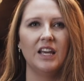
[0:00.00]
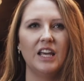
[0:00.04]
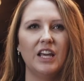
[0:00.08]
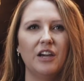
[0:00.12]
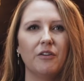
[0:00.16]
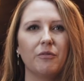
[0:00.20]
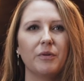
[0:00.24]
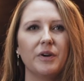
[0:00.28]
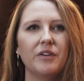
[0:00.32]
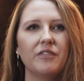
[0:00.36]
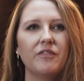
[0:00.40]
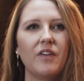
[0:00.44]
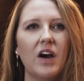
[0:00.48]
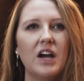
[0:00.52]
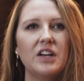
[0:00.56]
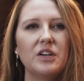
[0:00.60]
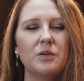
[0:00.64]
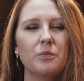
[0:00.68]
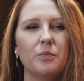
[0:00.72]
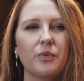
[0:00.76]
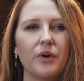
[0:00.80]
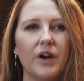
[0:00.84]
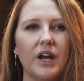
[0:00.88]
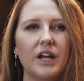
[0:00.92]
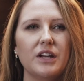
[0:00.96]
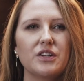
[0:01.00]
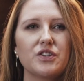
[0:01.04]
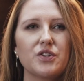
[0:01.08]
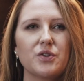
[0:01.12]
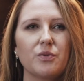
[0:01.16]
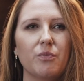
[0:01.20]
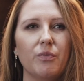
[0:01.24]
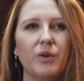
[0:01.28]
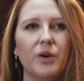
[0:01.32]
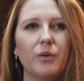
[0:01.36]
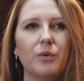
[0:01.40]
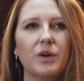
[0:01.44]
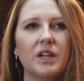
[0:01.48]
If we find a breach,
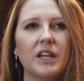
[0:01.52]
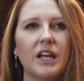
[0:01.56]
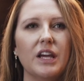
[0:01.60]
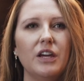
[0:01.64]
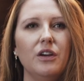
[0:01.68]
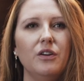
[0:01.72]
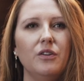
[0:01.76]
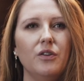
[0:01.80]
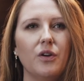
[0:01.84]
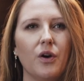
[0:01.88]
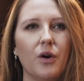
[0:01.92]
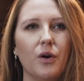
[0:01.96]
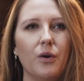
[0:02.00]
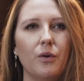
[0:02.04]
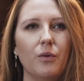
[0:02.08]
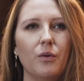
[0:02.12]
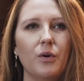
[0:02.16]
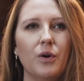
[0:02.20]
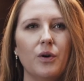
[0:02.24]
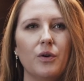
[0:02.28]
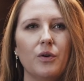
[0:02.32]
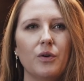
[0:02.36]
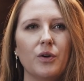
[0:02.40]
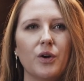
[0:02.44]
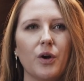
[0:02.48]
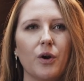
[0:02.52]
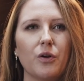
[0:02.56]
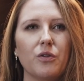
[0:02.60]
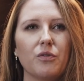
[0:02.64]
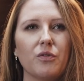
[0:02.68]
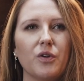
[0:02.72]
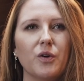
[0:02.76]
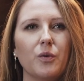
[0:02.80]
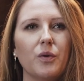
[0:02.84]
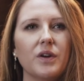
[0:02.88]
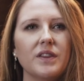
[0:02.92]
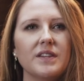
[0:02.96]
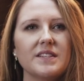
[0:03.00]
we will let you know, go
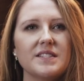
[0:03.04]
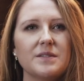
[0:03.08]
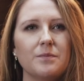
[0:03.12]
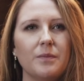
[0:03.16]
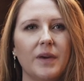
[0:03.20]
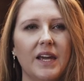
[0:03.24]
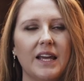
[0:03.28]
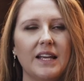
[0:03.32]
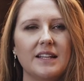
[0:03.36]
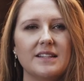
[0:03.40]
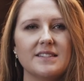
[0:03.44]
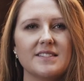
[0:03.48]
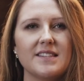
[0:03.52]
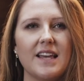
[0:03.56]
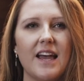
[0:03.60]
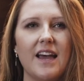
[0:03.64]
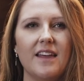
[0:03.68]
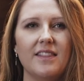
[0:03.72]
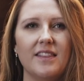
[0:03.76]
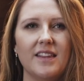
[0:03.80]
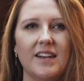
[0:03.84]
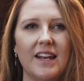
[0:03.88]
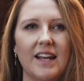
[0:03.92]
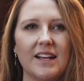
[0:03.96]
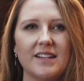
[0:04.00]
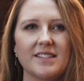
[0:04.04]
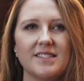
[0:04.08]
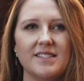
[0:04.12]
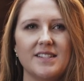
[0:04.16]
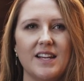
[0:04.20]
through what this means and the next